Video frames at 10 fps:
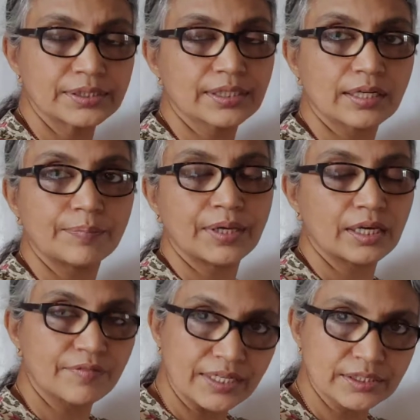means it will
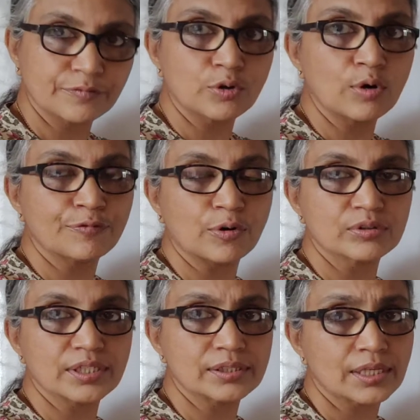behave as if no
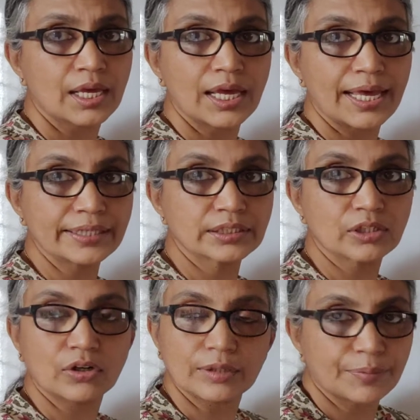force is
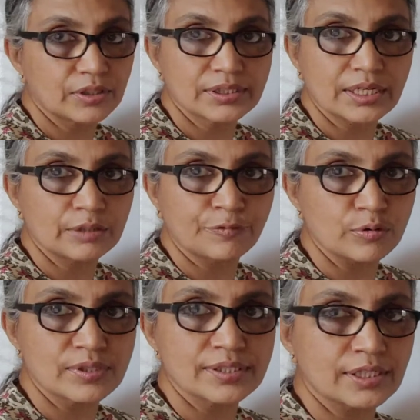acting on it because the net
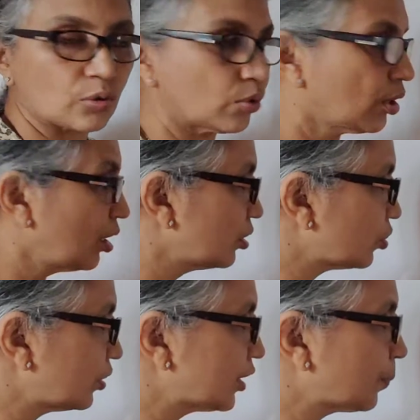force is zero.
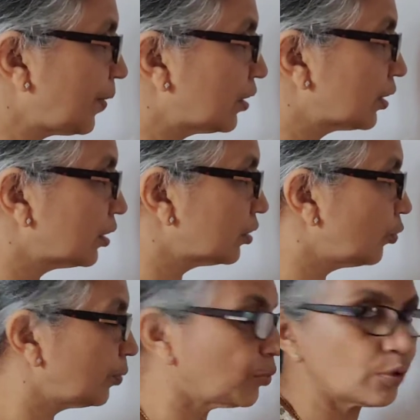So this
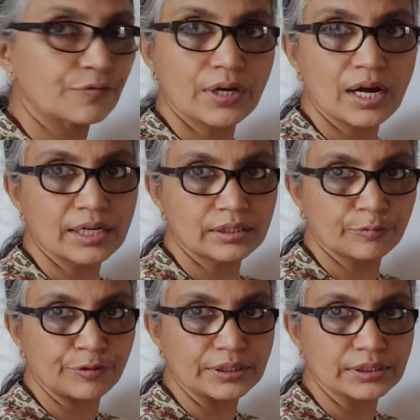particle will move
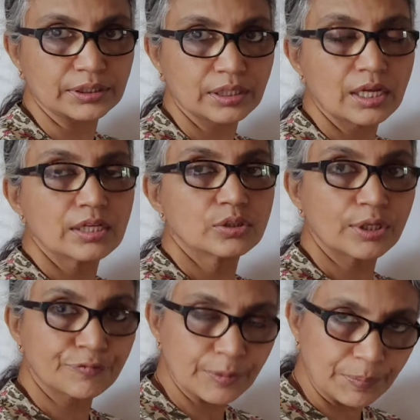undeflected.
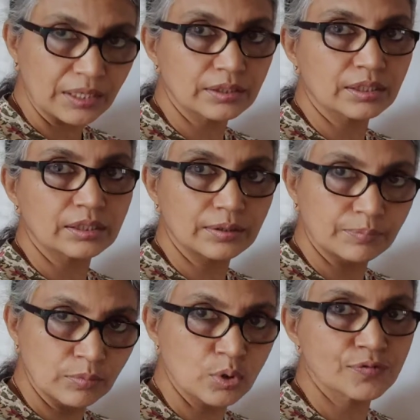So if the particle
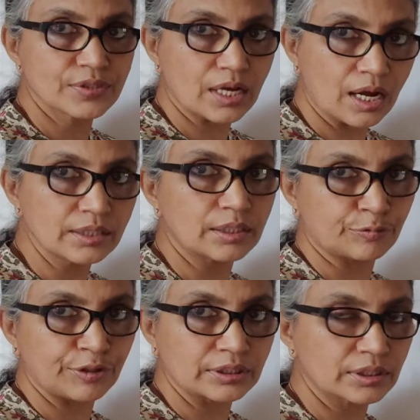moves
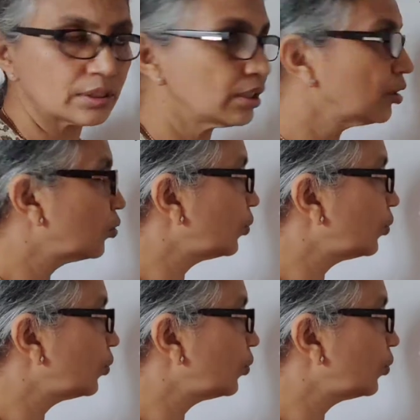undeflected,